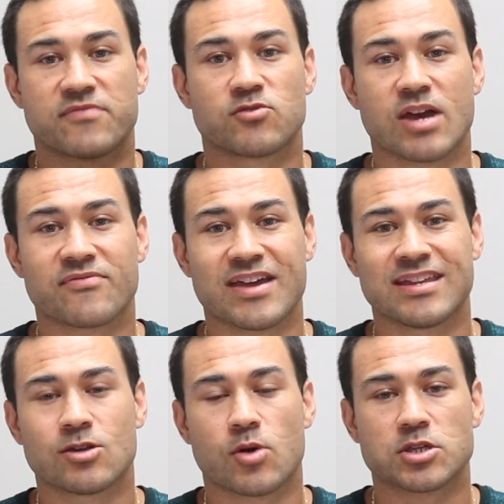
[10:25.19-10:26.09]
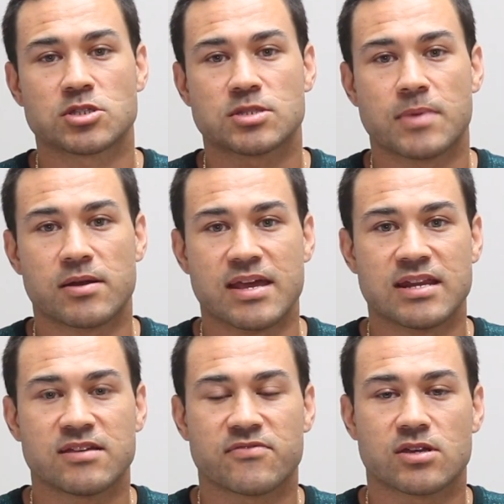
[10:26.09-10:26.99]
If you have any questions about
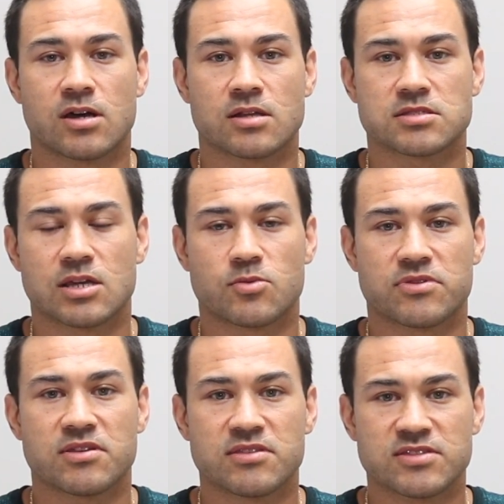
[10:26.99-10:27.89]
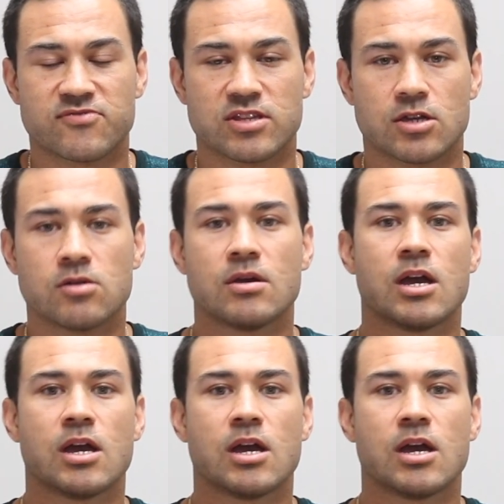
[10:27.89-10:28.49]
any of the content within this video,